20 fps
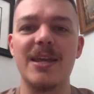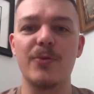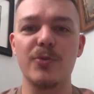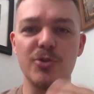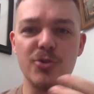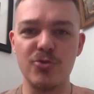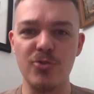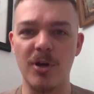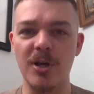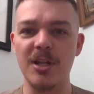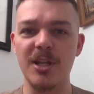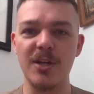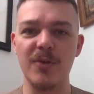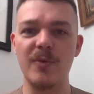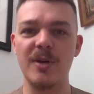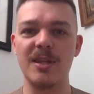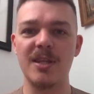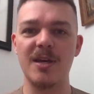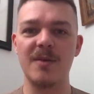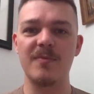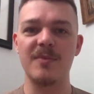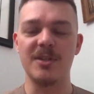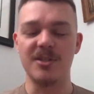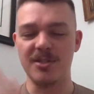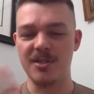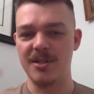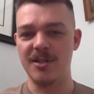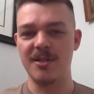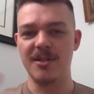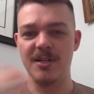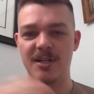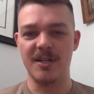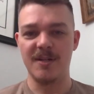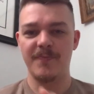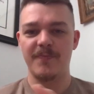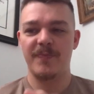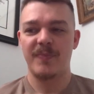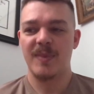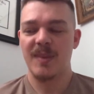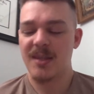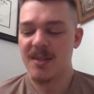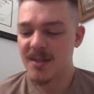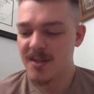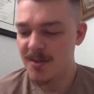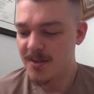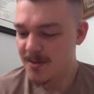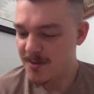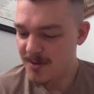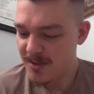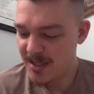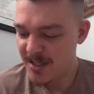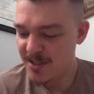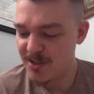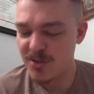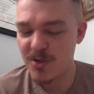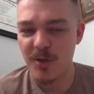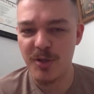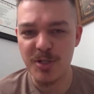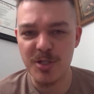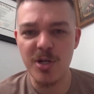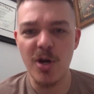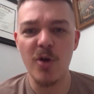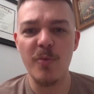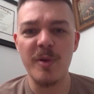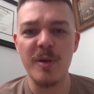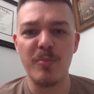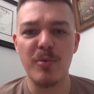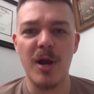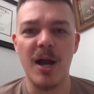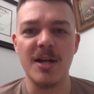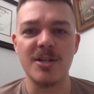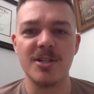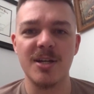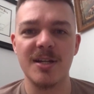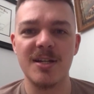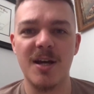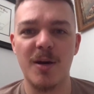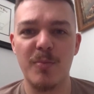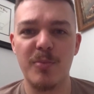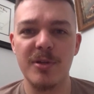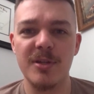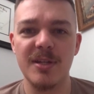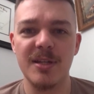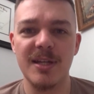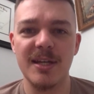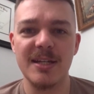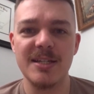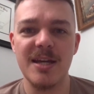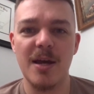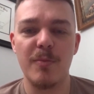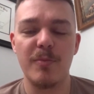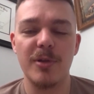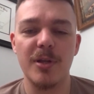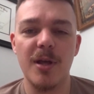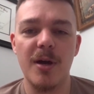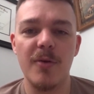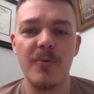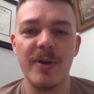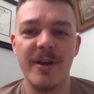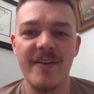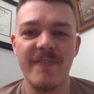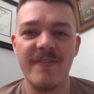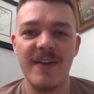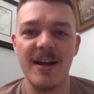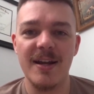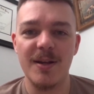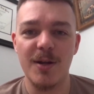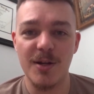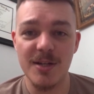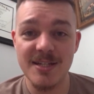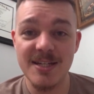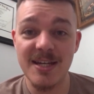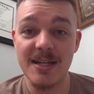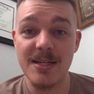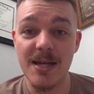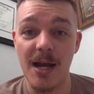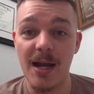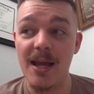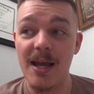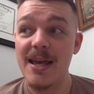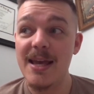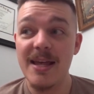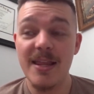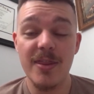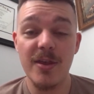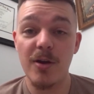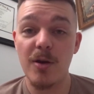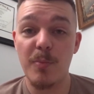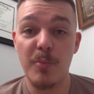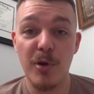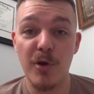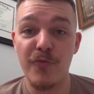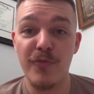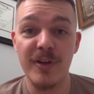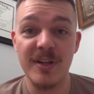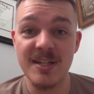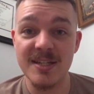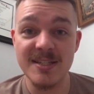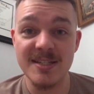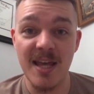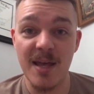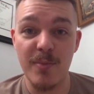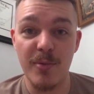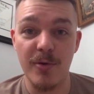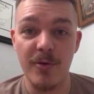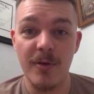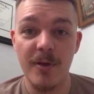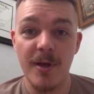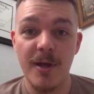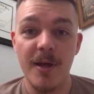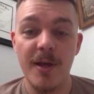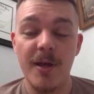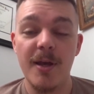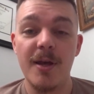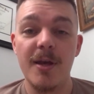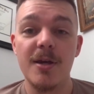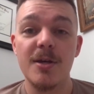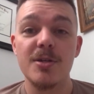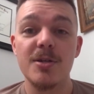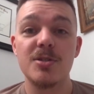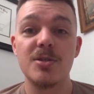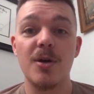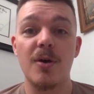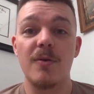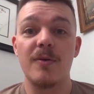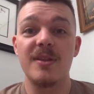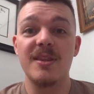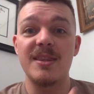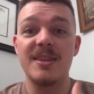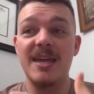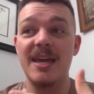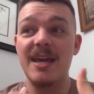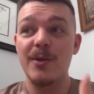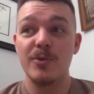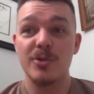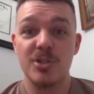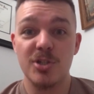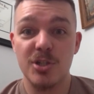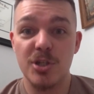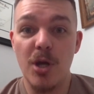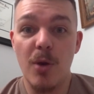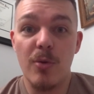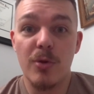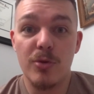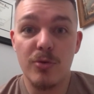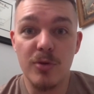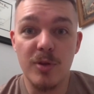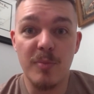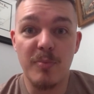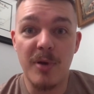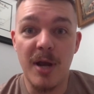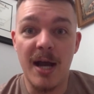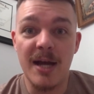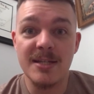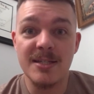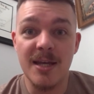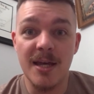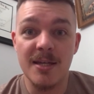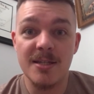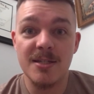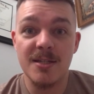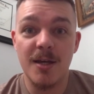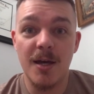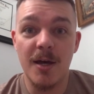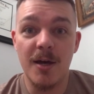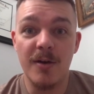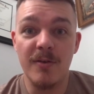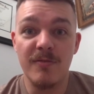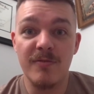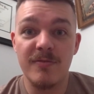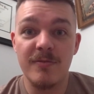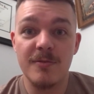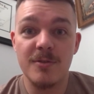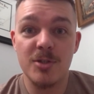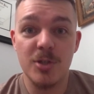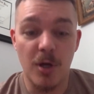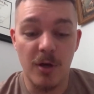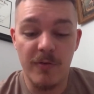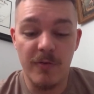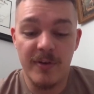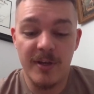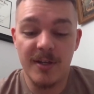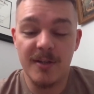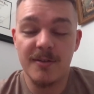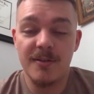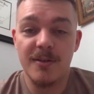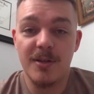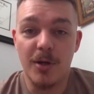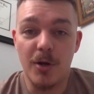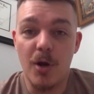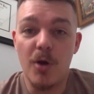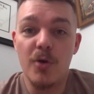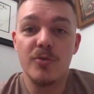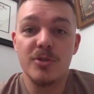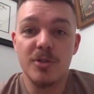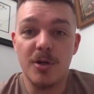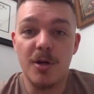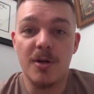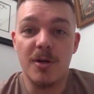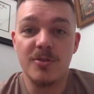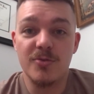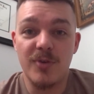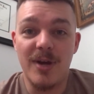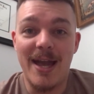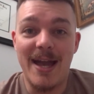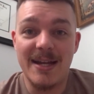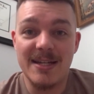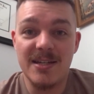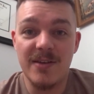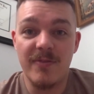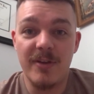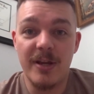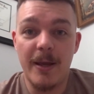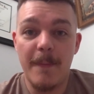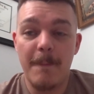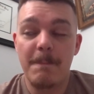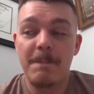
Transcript: were struggling with them. There's a... I think it's called the Toby Project. I'll put the link down below when I find it on TikTok. They're a perfect example. So they were just going through the process of solving their own dog's reactivity.